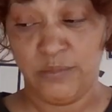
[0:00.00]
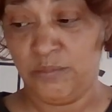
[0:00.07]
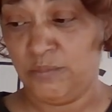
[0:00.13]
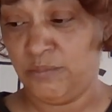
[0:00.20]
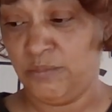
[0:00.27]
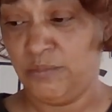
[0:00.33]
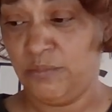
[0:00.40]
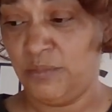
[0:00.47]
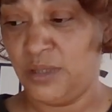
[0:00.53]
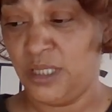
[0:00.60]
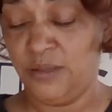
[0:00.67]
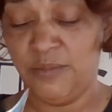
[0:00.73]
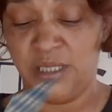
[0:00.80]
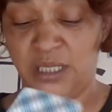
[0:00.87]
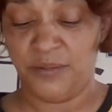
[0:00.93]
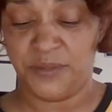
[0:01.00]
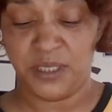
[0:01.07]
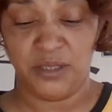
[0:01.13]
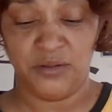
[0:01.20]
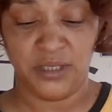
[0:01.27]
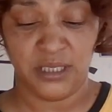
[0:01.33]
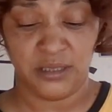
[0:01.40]
Mm. Give me
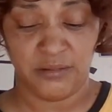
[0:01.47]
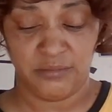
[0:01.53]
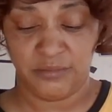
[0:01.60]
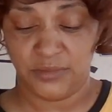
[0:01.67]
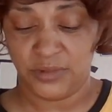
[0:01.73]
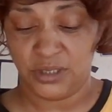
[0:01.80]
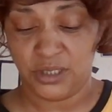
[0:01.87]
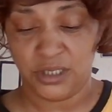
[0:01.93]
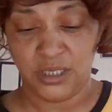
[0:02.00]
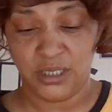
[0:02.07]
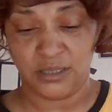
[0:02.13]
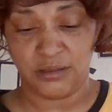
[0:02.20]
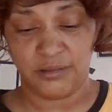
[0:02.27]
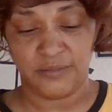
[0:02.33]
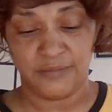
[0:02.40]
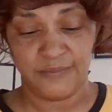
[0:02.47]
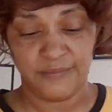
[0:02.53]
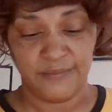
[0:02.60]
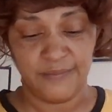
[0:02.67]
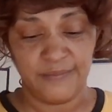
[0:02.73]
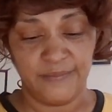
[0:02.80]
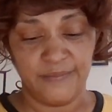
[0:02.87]
something on it. Shit.
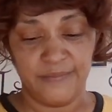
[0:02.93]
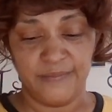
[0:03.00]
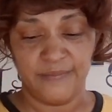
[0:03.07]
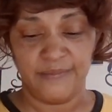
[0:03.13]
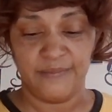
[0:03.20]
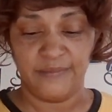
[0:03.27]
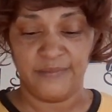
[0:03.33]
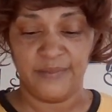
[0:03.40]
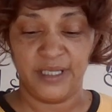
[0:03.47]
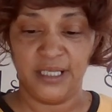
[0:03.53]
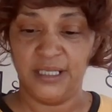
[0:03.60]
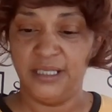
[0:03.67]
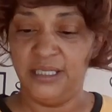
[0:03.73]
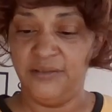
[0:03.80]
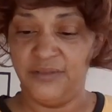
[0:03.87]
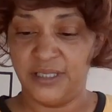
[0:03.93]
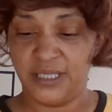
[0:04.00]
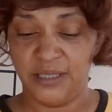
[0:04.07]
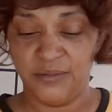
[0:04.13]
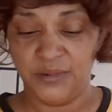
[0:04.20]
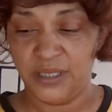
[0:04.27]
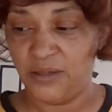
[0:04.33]
I couldn't even
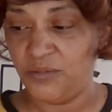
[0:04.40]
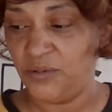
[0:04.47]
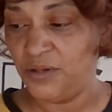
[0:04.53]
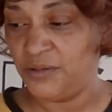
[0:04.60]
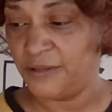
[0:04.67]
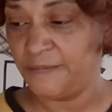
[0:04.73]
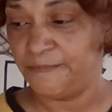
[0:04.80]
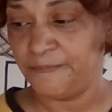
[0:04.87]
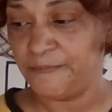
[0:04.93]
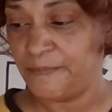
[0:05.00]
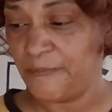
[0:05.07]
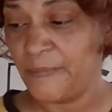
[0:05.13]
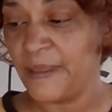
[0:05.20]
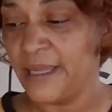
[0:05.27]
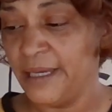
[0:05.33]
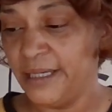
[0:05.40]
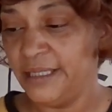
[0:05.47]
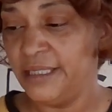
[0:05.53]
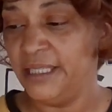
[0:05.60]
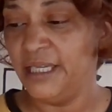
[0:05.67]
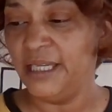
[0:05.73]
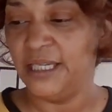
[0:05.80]
say what I wanted.
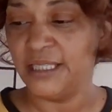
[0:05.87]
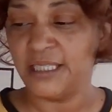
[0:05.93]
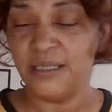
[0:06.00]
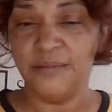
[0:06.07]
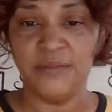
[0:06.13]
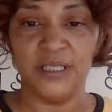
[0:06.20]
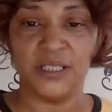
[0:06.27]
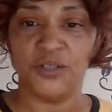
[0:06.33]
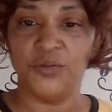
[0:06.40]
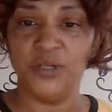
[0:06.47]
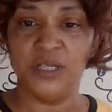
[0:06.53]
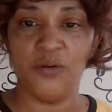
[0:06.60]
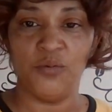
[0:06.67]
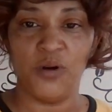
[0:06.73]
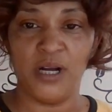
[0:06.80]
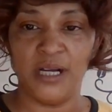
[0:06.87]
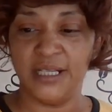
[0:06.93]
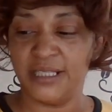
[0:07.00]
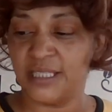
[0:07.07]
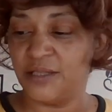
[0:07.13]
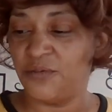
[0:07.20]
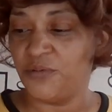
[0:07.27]
Yeah, somebody Queen of
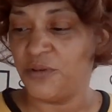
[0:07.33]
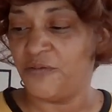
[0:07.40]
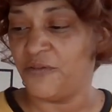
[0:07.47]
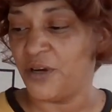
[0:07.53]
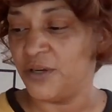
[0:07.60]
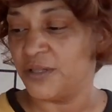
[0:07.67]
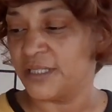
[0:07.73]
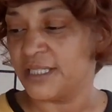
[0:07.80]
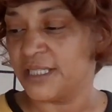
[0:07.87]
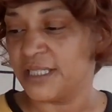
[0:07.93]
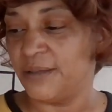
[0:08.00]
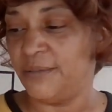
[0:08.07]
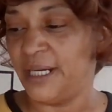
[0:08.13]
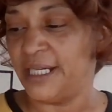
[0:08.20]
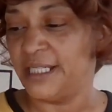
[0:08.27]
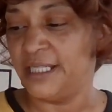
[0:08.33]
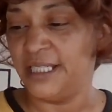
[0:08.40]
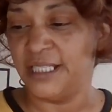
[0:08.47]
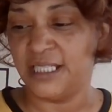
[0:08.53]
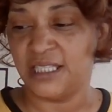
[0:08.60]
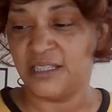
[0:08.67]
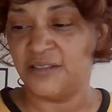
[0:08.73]
Wands in reverse. Somebody
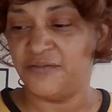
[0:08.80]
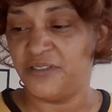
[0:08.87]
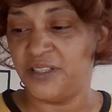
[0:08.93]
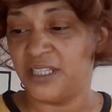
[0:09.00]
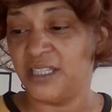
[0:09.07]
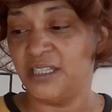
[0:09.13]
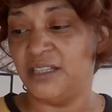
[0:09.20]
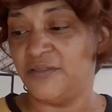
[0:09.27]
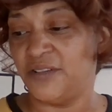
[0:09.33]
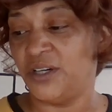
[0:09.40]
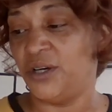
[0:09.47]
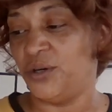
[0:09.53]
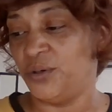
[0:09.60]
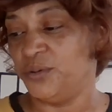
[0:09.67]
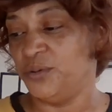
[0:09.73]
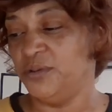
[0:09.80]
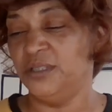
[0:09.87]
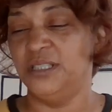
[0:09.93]
needs to forgive a hoe.